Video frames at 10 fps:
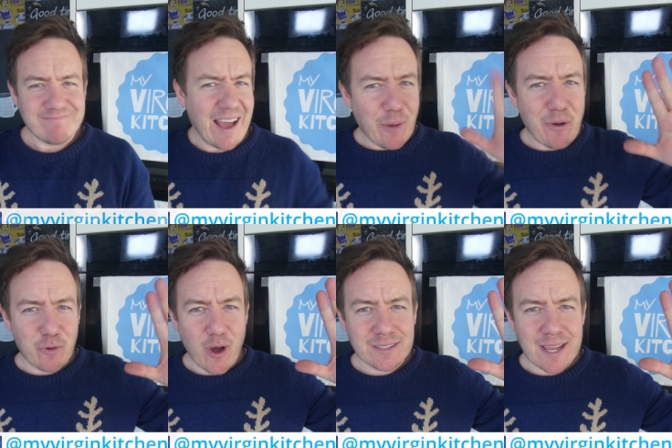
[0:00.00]
Hello
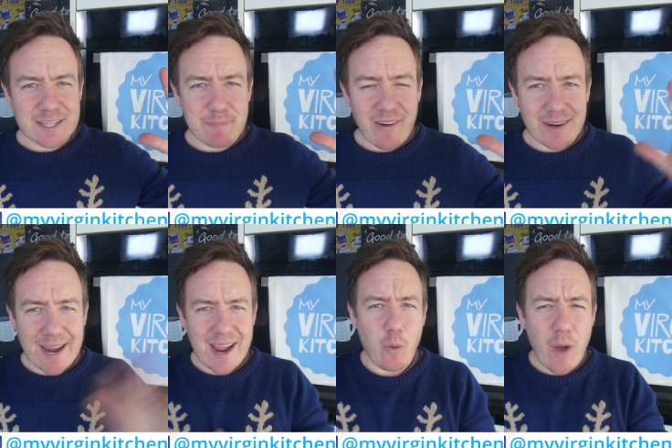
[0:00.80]
everyone, it's Barry
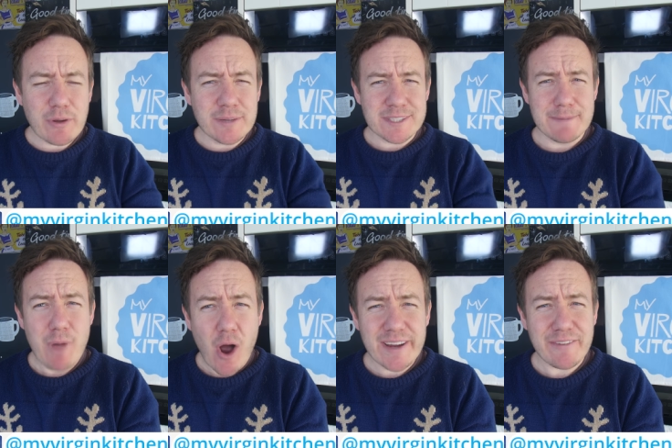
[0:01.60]
here. Welcome to
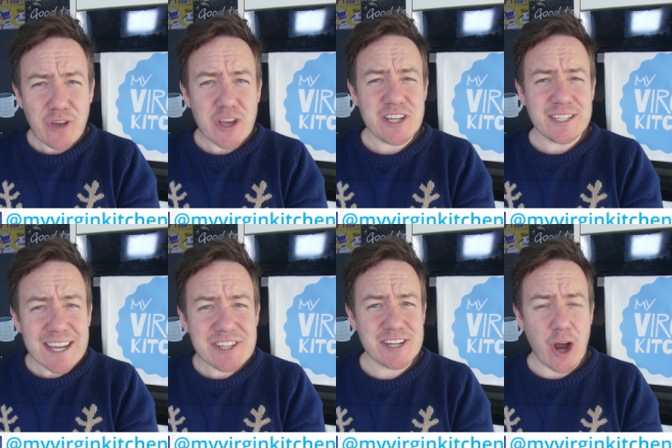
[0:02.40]
my Virgin
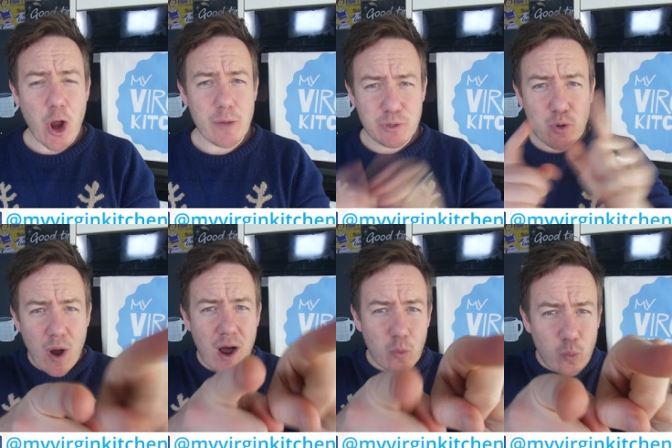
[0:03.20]
Kitchen. I hope
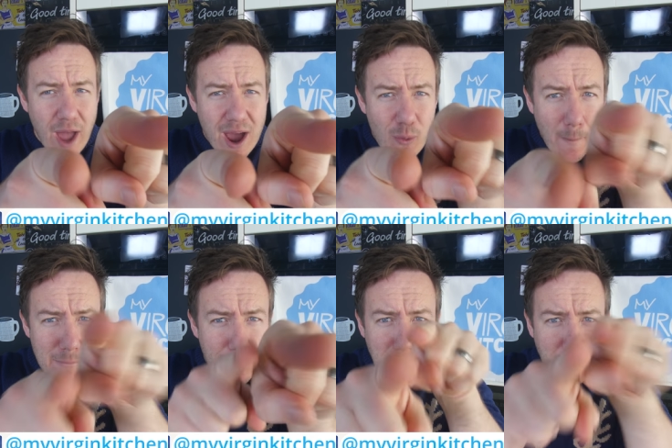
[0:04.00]
you are well.
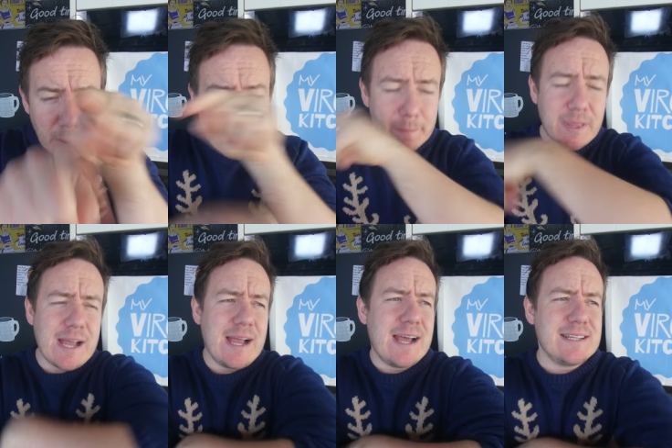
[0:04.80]

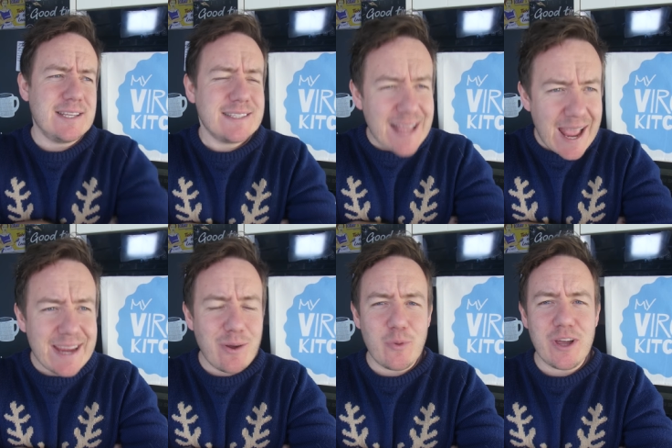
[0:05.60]
Uh,
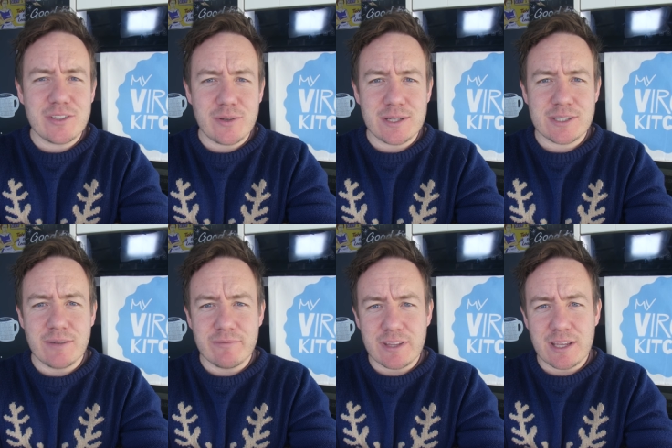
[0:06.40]
today we are doing
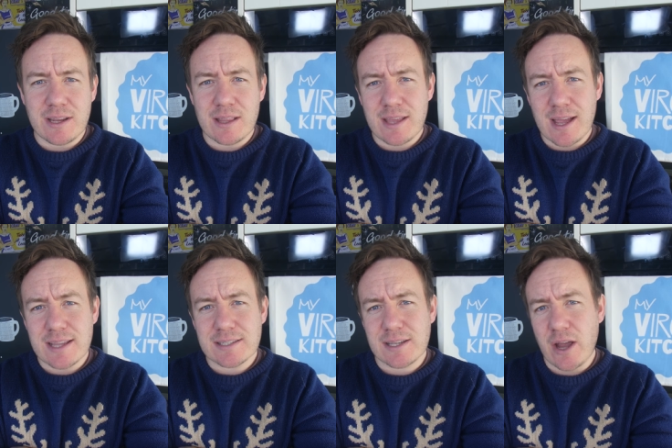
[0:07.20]
something that
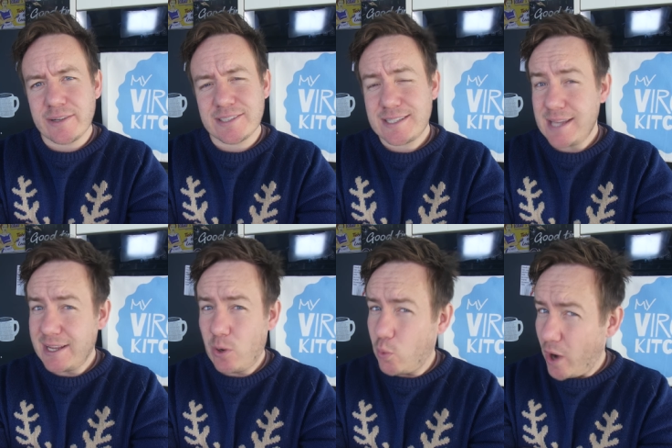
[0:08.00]
is going to
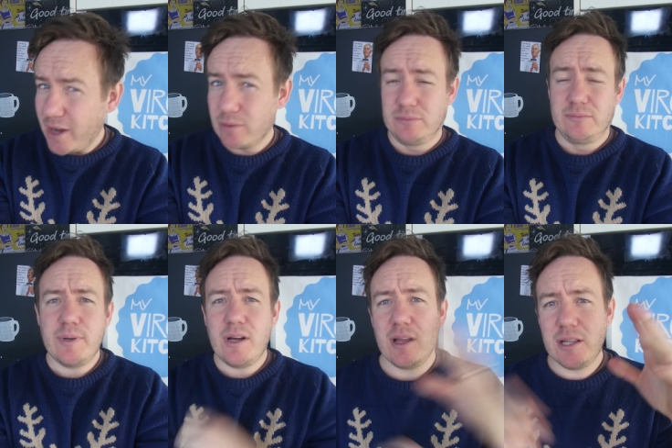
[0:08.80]
take a while,
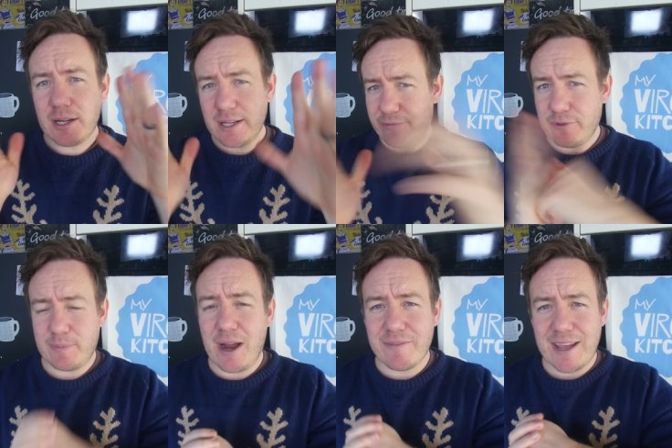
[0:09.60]
but luckily through the
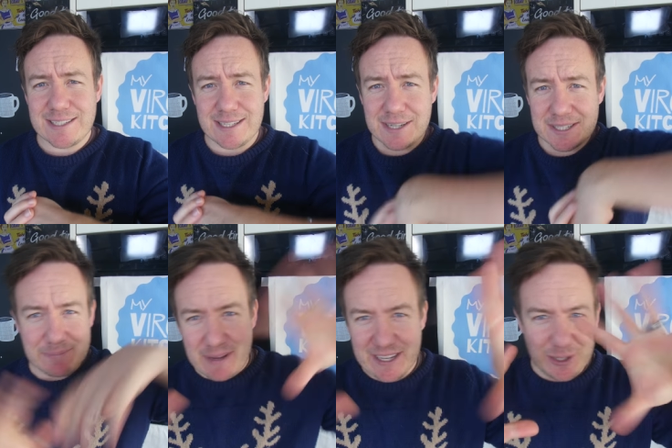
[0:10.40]
power of editing I
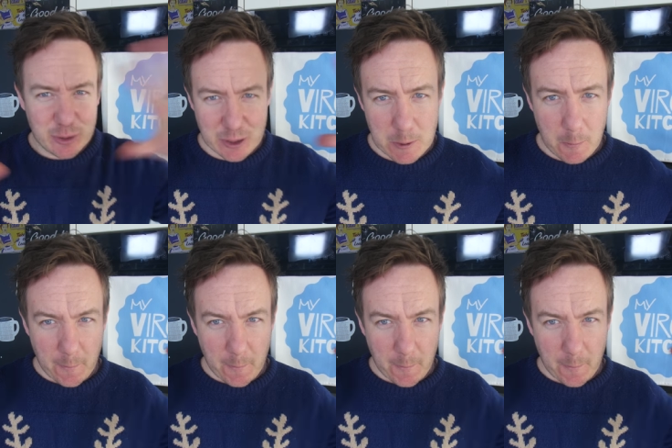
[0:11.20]
can make it look